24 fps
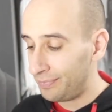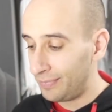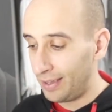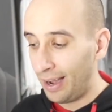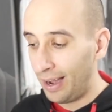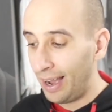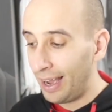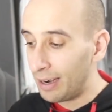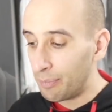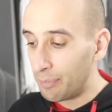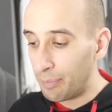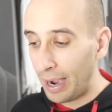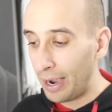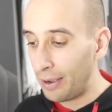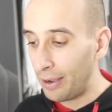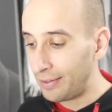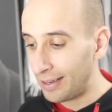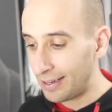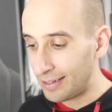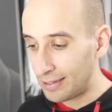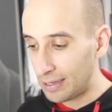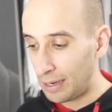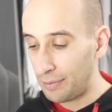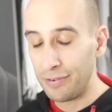I had a
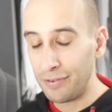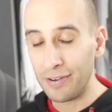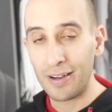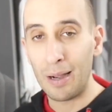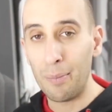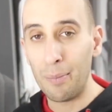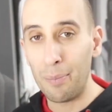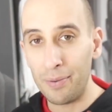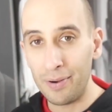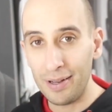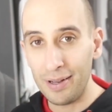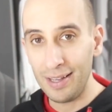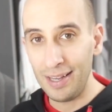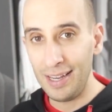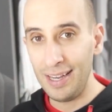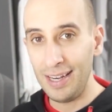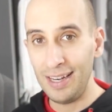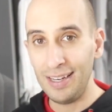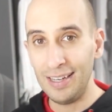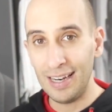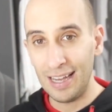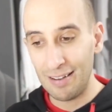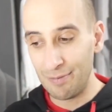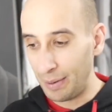biotech software company. He
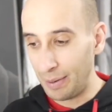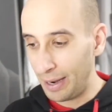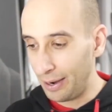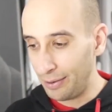didn't have